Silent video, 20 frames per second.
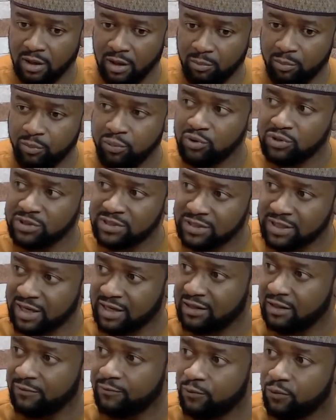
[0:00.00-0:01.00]
put
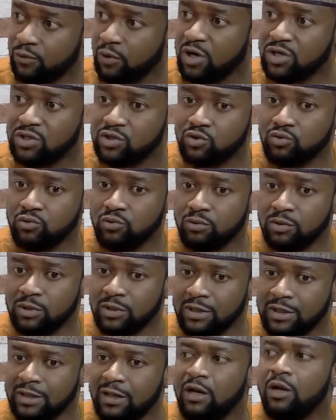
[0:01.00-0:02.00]
together for us to
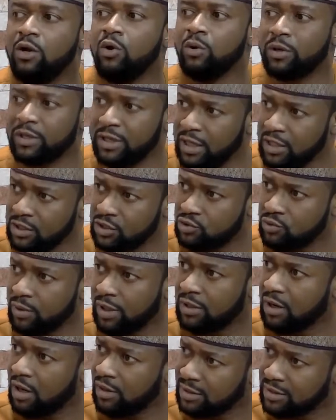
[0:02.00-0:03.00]
look into and
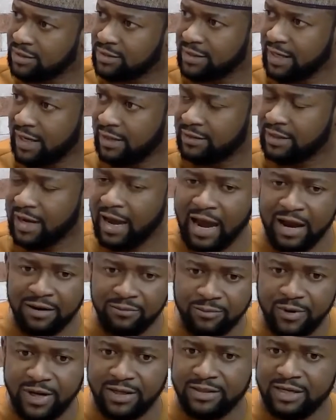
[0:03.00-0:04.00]
understand. I
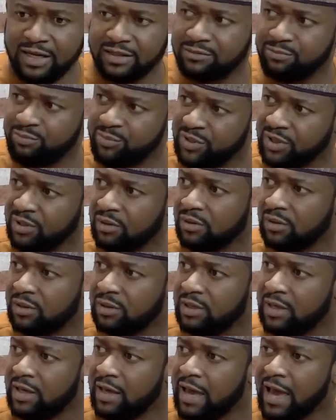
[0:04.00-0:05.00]
read that bill
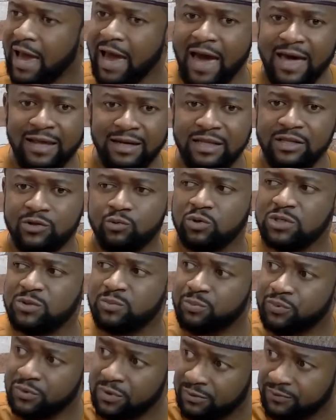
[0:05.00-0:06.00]
and it was
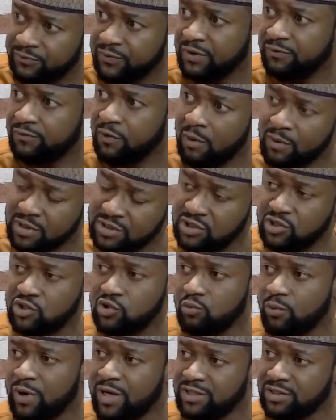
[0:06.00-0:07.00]
perfect for our
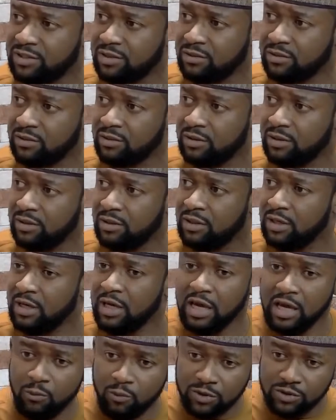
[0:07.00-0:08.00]
situation.
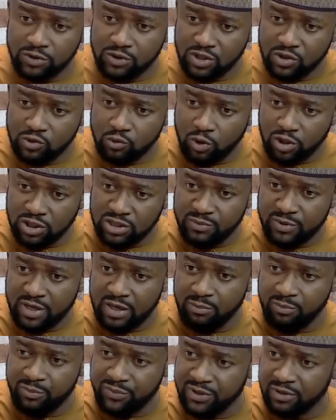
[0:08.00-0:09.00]
It was just going to be a
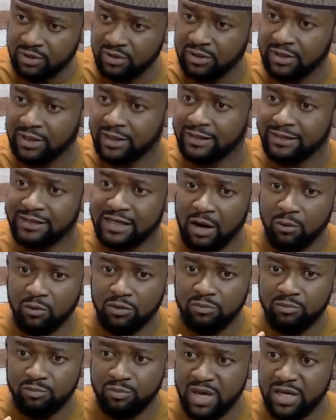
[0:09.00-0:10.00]
bill that
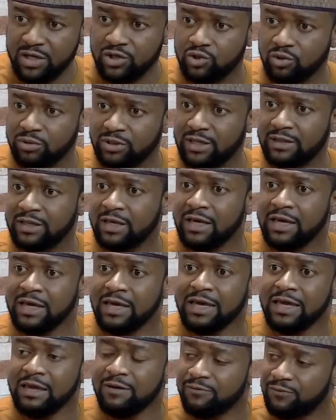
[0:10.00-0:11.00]
would make sure that,
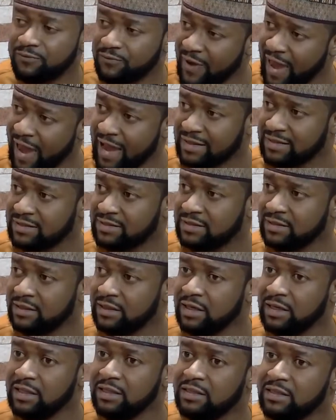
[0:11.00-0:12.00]
in fact,
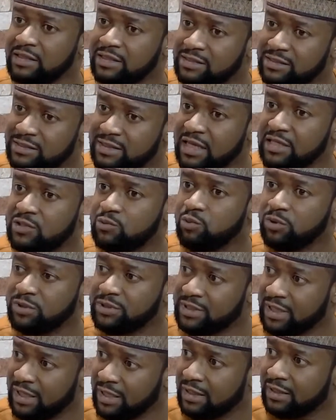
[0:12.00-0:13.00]
the state would
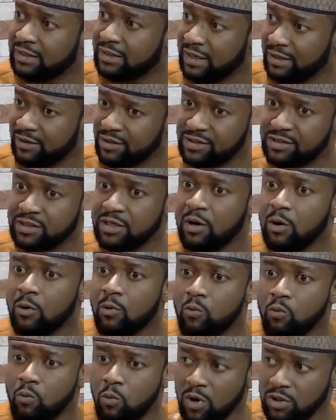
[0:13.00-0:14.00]
tell clerics
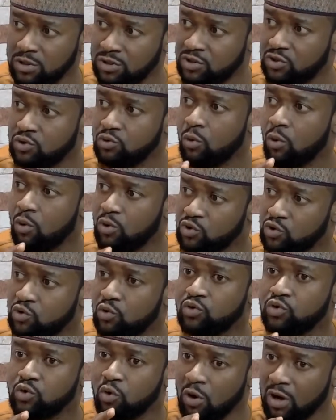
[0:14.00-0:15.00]
what to also
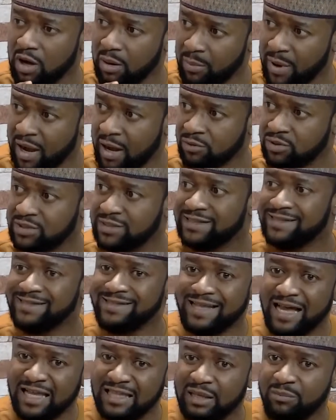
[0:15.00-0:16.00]
talk about
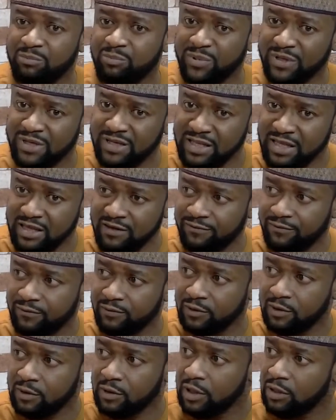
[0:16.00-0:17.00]
that they believe,
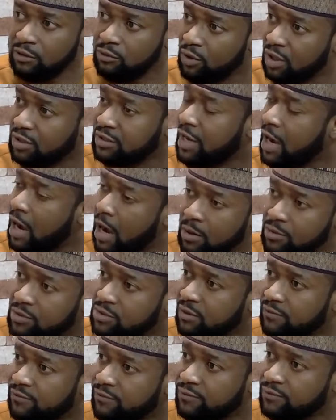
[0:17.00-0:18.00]
not out
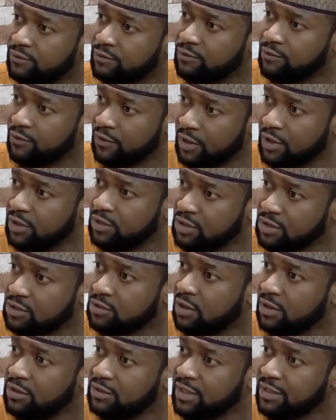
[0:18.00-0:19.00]
of the religious
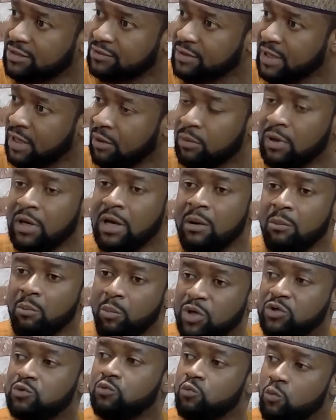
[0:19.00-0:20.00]
context now,
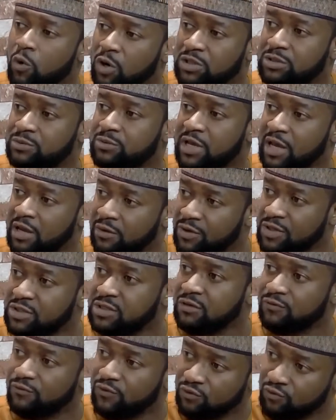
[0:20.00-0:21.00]
but what areas
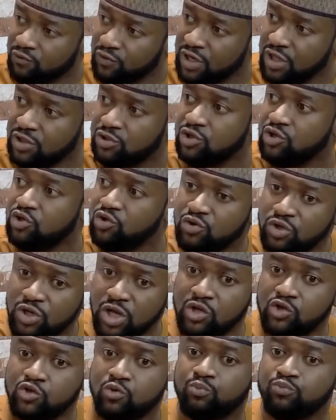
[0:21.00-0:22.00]
of the religion you
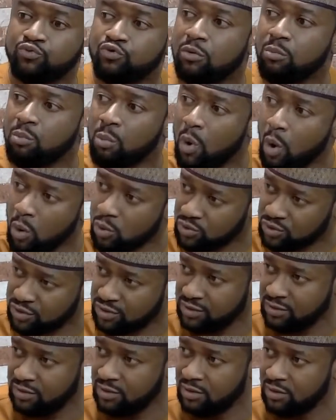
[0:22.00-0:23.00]
need to promote